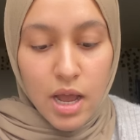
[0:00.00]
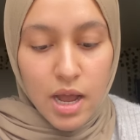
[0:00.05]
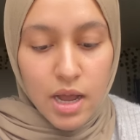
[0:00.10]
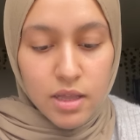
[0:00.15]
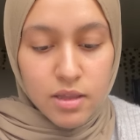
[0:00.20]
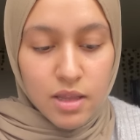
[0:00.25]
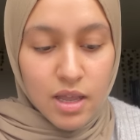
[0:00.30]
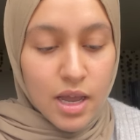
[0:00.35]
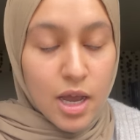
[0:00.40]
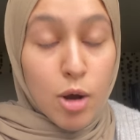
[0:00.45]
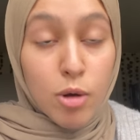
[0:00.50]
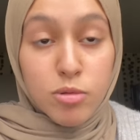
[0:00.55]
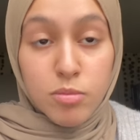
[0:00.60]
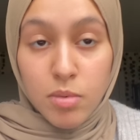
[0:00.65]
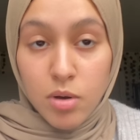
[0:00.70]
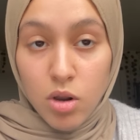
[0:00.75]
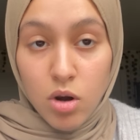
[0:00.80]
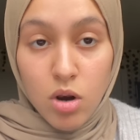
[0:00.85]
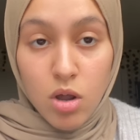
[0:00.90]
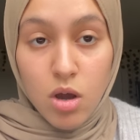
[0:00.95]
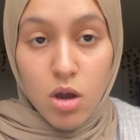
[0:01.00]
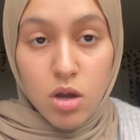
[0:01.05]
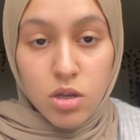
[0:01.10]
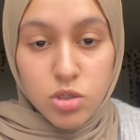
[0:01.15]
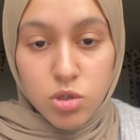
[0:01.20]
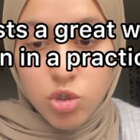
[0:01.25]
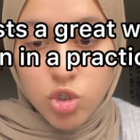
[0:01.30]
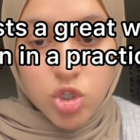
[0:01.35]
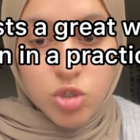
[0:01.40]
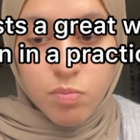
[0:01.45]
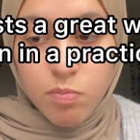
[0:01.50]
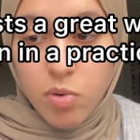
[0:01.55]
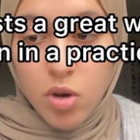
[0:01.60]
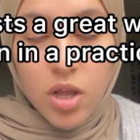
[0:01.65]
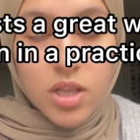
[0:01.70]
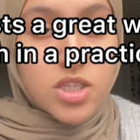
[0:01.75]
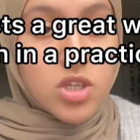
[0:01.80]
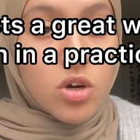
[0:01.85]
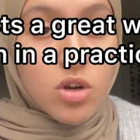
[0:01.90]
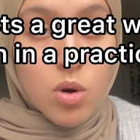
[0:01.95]
and that helped me a lot. So just
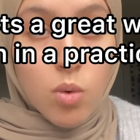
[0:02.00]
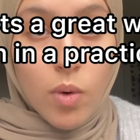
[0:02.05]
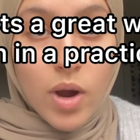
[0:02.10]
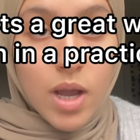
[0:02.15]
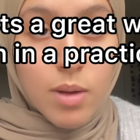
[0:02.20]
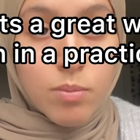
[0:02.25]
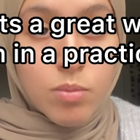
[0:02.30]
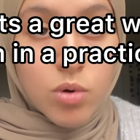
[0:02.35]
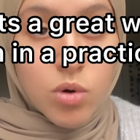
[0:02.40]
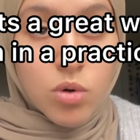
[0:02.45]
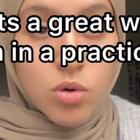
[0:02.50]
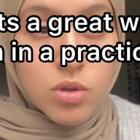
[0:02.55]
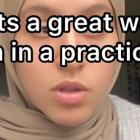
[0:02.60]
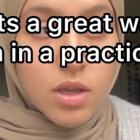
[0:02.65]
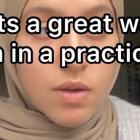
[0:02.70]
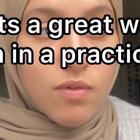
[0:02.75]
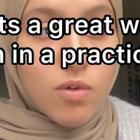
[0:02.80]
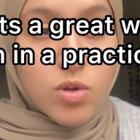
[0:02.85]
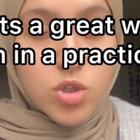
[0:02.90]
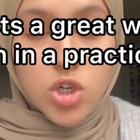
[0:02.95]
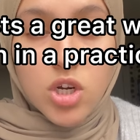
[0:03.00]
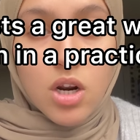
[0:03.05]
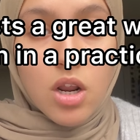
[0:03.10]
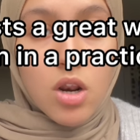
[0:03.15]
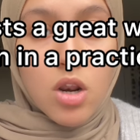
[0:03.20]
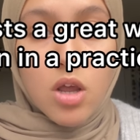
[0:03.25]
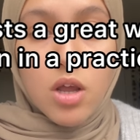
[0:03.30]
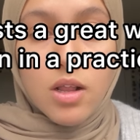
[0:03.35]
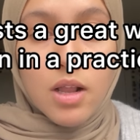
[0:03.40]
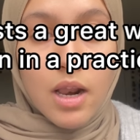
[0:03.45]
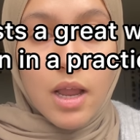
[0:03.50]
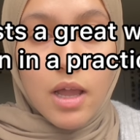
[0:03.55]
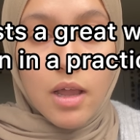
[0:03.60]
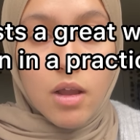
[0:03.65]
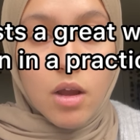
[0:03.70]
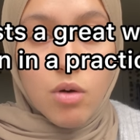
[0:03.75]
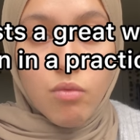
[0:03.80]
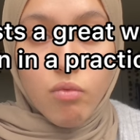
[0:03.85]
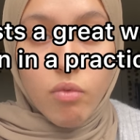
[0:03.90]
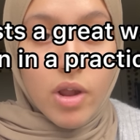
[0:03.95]
blurt it on a whiteboard if you're trying to learn like
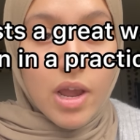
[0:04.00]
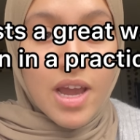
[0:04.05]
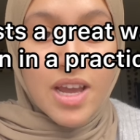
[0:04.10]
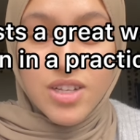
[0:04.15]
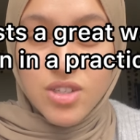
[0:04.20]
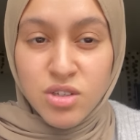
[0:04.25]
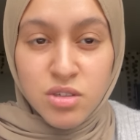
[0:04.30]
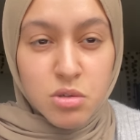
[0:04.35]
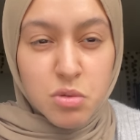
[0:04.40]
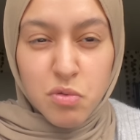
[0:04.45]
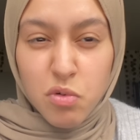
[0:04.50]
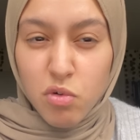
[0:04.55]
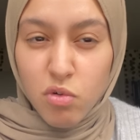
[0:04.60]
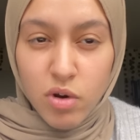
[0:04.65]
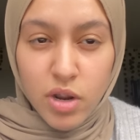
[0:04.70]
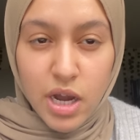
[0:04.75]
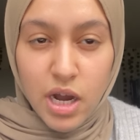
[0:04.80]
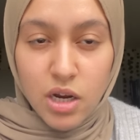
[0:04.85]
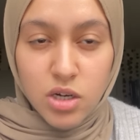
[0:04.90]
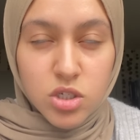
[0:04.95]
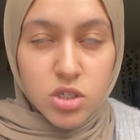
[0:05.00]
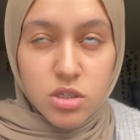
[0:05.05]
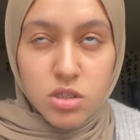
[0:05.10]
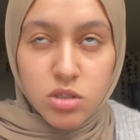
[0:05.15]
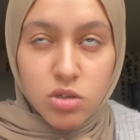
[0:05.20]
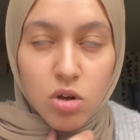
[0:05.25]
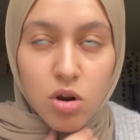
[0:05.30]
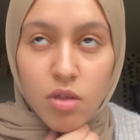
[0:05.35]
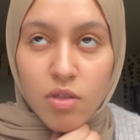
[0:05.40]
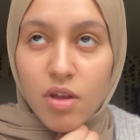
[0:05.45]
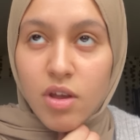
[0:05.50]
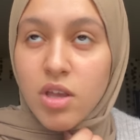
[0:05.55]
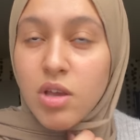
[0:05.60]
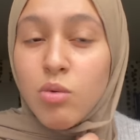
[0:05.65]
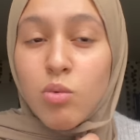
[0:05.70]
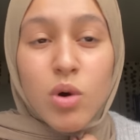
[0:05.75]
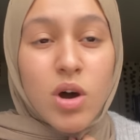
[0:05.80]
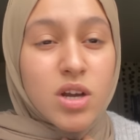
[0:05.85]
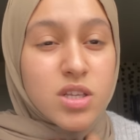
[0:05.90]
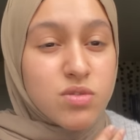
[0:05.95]
a reagents for reactions or like it
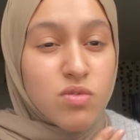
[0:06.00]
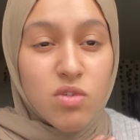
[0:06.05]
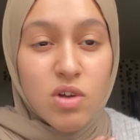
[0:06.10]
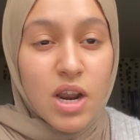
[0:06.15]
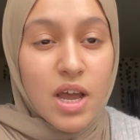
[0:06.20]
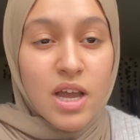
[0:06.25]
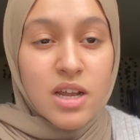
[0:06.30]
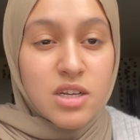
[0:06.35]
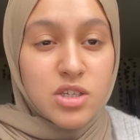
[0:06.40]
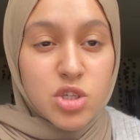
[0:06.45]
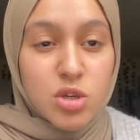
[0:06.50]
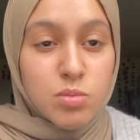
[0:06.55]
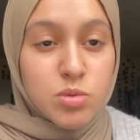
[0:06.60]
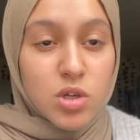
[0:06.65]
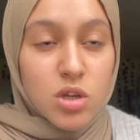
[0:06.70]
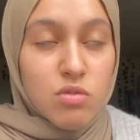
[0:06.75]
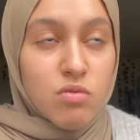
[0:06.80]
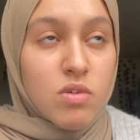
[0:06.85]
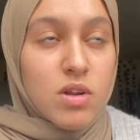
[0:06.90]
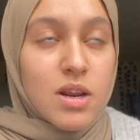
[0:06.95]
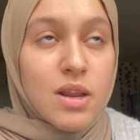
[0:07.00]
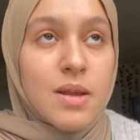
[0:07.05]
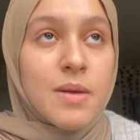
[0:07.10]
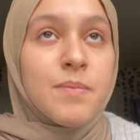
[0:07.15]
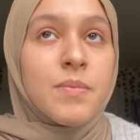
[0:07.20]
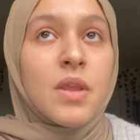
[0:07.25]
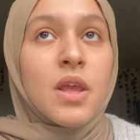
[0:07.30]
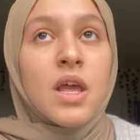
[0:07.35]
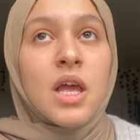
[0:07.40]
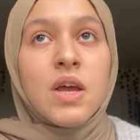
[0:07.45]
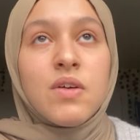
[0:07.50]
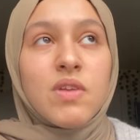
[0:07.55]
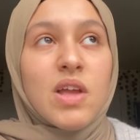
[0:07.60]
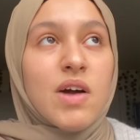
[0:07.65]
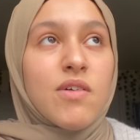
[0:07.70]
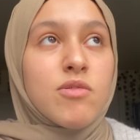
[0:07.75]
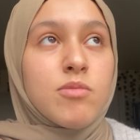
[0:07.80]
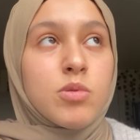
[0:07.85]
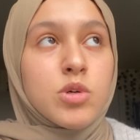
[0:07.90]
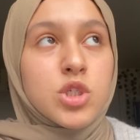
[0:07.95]
works for like any subject really. If you
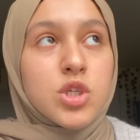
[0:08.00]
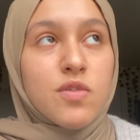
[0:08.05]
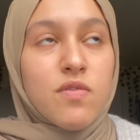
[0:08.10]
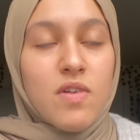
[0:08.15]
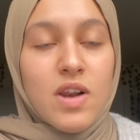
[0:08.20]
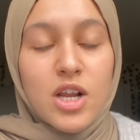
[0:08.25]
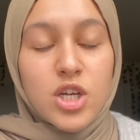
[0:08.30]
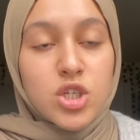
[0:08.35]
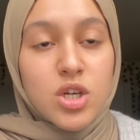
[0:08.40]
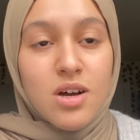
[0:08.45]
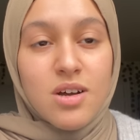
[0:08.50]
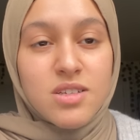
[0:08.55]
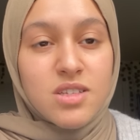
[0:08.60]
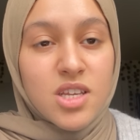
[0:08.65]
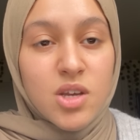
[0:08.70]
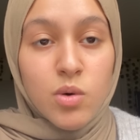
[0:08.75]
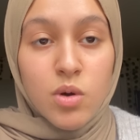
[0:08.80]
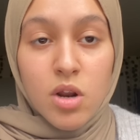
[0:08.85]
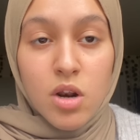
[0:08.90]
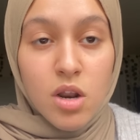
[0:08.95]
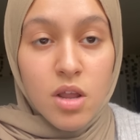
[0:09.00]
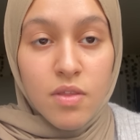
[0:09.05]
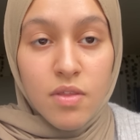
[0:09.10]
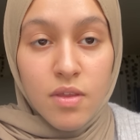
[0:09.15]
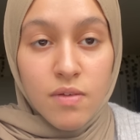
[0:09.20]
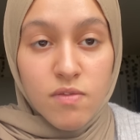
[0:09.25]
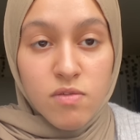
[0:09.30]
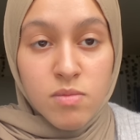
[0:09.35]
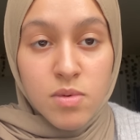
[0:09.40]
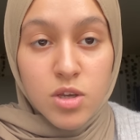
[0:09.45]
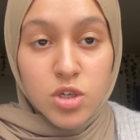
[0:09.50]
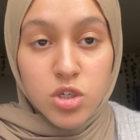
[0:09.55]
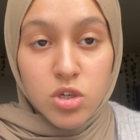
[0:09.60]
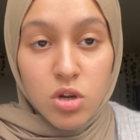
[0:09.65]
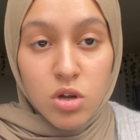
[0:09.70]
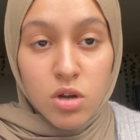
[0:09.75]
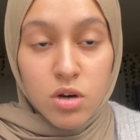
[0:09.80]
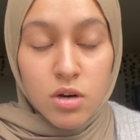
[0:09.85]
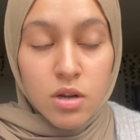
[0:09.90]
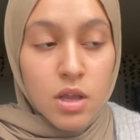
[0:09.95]
have a bunch of flashcards that you want to learn the information
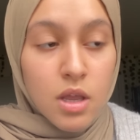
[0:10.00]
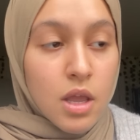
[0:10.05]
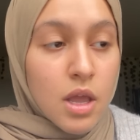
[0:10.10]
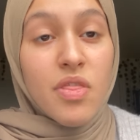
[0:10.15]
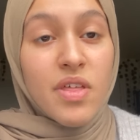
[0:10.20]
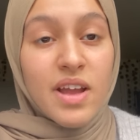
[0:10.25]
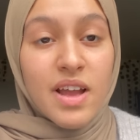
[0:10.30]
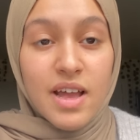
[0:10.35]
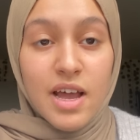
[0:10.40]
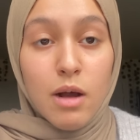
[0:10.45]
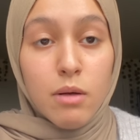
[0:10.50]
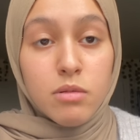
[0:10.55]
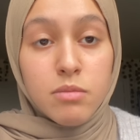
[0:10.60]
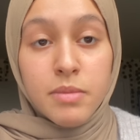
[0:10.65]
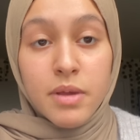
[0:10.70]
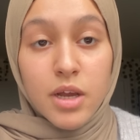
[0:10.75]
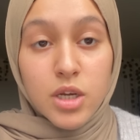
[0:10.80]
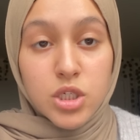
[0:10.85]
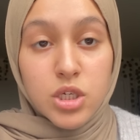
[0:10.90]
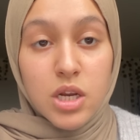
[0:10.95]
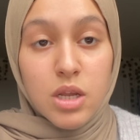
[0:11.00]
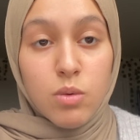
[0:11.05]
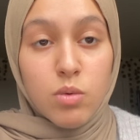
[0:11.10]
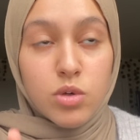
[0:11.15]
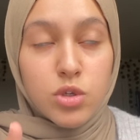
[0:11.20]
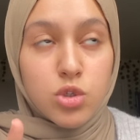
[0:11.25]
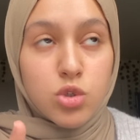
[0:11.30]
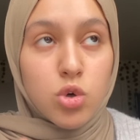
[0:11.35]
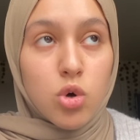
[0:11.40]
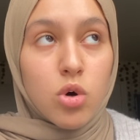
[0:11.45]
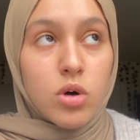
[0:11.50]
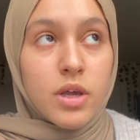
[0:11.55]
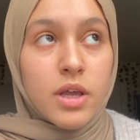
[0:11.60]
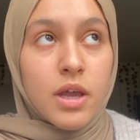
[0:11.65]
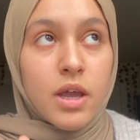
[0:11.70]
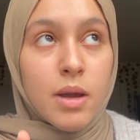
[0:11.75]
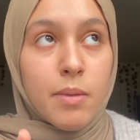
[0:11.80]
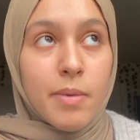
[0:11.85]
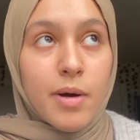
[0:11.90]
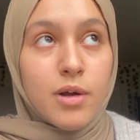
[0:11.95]
on, the thing that helped me actually was
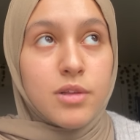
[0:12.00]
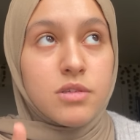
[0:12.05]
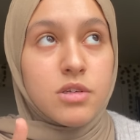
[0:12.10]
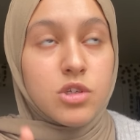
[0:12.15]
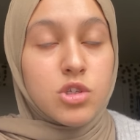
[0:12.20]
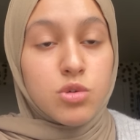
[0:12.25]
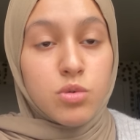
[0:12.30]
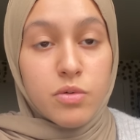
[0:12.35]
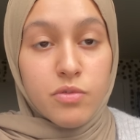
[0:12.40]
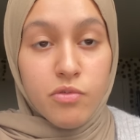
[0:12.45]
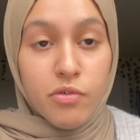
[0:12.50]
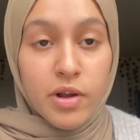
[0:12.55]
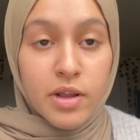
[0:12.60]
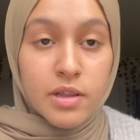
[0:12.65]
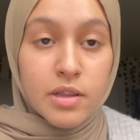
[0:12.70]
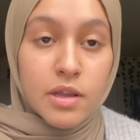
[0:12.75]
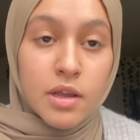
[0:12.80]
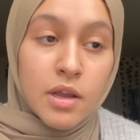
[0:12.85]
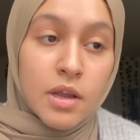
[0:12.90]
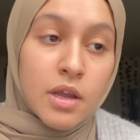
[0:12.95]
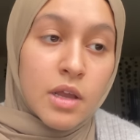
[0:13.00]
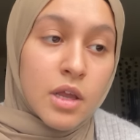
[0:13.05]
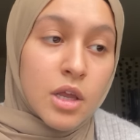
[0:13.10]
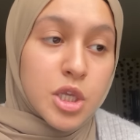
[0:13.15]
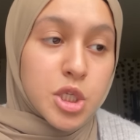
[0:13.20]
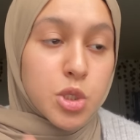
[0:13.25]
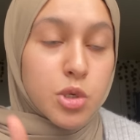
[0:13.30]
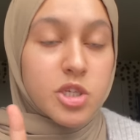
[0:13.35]
talking about it to a friend. So